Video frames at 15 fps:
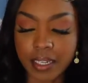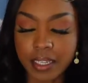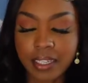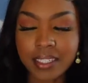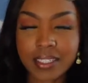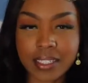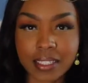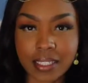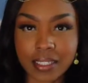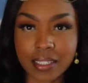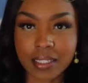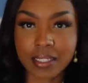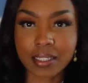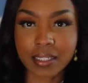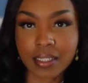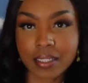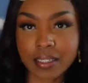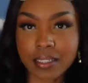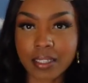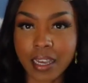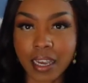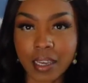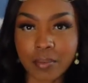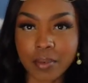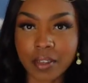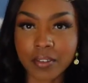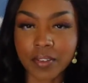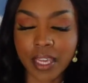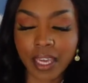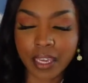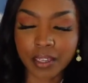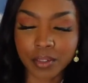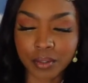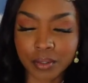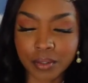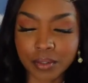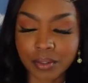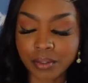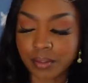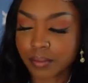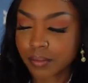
incense type of candle.